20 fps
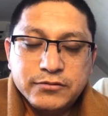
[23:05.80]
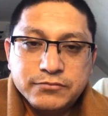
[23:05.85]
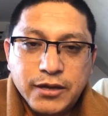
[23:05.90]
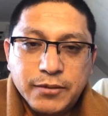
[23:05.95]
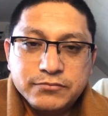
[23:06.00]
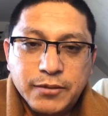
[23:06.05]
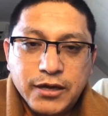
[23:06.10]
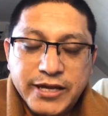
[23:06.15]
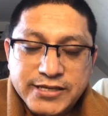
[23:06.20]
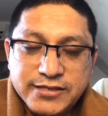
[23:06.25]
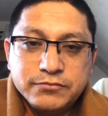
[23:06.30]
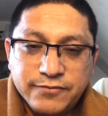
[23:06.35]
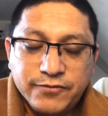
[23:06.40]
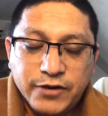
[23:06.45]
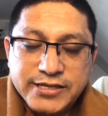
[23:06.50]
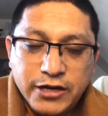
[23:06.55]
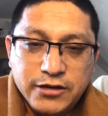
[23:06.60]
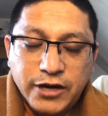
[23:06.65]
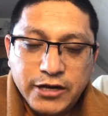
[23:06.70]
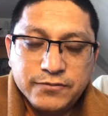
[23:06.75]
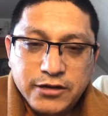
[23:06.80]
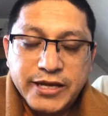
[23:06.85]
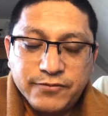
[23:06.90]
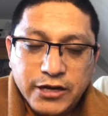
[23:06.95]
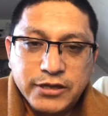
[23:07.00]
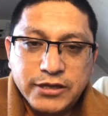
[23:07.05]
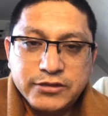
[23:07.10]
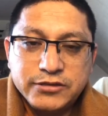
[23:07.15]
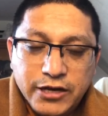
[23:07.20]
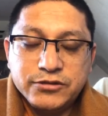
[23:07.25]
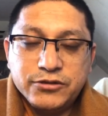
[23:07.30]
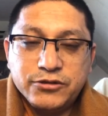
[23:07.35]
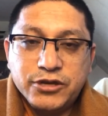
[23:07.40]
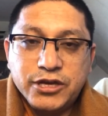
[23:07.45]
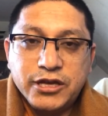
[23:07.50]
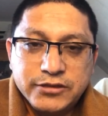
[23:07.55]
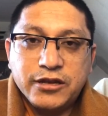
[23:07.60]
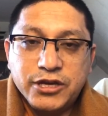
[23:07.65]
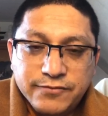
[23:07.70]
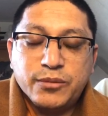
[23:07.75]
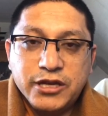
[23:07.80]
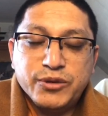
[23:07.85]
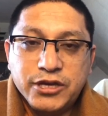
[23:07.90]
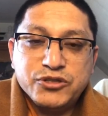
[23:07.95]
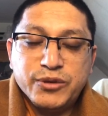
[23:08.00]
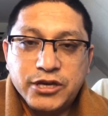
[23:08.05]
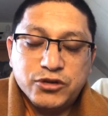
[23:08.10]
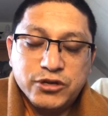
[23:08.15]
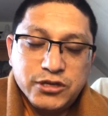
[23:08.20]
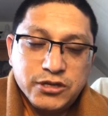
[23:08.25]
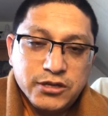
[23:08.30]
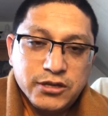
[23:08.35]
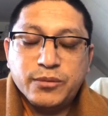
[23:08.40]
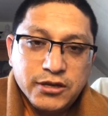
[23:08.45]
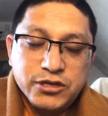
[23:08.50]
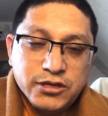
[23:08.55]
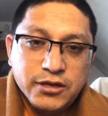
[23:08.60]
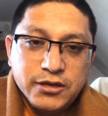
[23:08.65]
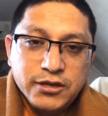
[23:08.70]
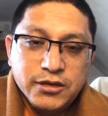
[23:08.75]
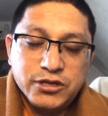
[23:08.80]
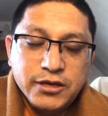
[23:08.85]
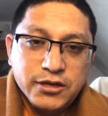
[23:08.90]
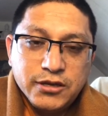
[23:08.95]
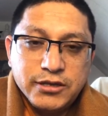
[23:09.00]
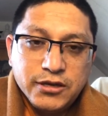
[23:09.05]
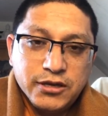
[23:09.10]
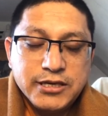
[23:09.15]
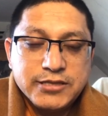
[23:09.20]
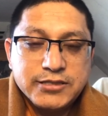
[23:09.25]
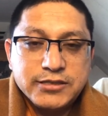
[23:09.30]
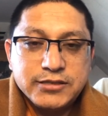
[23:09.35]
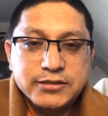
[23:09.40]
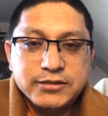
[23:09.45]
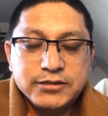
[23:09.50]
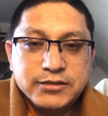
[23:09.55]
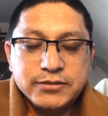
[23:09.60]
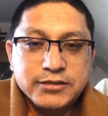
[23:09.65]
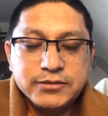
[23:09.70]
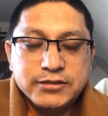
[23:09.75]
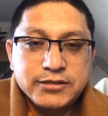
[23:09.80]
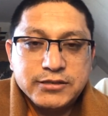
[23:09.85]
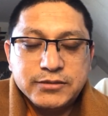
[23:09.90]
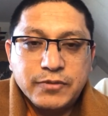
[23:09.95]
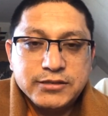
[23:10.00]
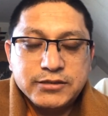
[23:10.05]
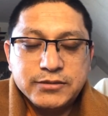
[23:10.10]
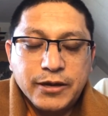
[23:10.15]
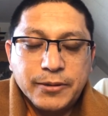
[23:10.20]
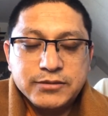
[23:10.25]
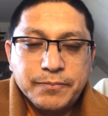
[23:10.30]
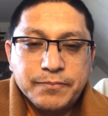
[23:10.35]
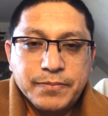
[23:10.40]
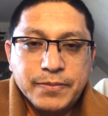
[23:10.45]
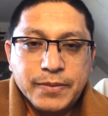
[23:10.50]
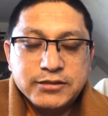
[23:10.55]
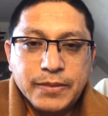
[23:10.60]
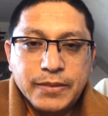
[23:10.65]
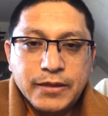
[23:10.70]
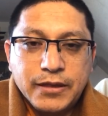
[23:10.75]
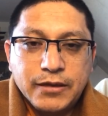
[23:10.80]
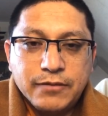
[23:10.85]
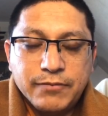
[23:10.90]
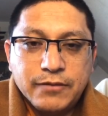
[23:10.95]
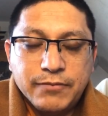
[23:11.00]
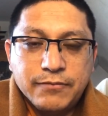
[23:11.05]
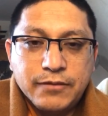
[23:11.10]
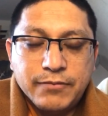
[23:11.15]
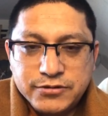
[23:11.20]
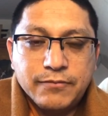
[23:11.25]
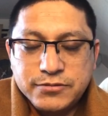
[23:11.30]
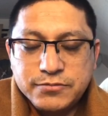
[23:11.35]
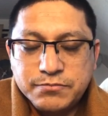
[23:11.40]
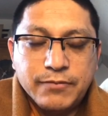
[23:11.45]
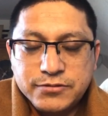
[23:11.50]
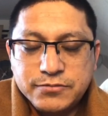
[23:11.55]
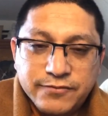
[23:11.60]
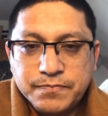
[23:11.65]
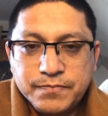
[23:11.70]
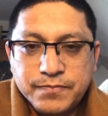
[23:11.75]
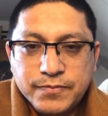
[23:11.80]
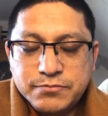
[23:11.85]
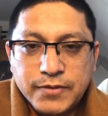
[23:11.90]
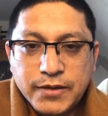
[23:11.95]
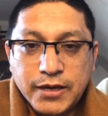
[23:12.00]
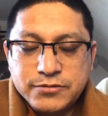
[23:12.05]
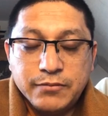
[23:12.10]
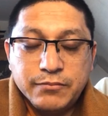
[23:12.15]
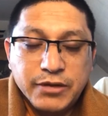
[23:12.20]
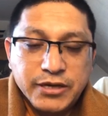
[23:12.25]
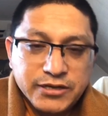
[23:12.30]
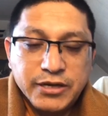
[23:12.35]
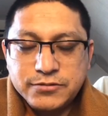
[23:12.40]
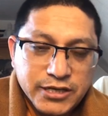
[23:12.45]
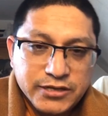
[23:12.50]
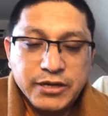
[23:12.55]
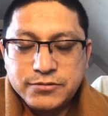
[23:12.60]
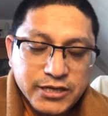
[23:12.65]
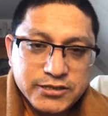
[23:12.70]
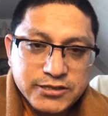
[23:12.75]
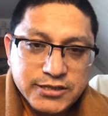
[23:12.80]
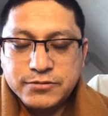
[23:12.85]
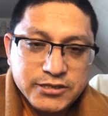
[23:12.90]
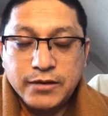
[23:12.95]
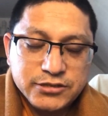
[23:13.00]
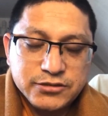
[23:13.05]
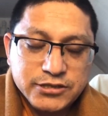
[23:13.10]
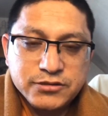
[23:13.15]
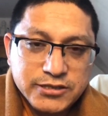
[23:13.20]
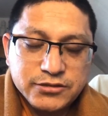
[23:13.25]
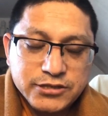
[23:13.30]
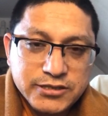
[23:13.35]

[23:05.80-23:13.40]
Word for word: place available and so you can come and join these um, events and meditation sessions.